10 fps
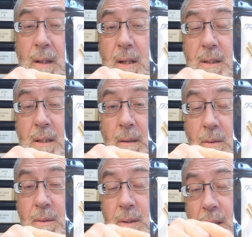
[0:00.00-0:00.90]
that they tend to
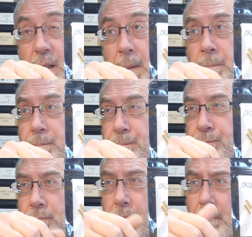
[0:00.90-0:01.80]
lose their
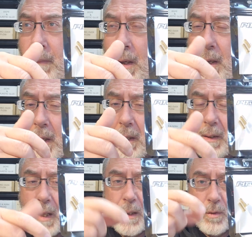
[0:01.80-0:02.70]

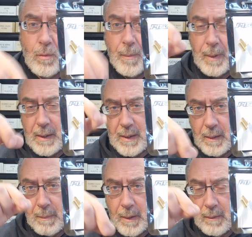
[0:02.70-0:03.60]
grip and they
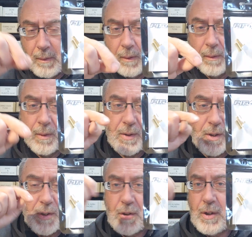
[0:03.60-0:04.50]
tend to be really loose,
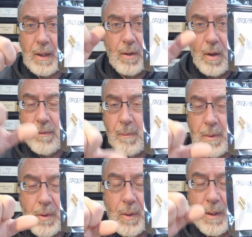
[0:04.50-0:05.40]
just chuck a knife in
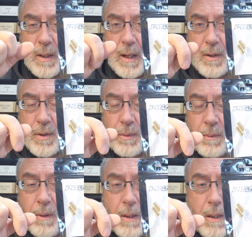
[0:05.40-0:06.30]
between the actual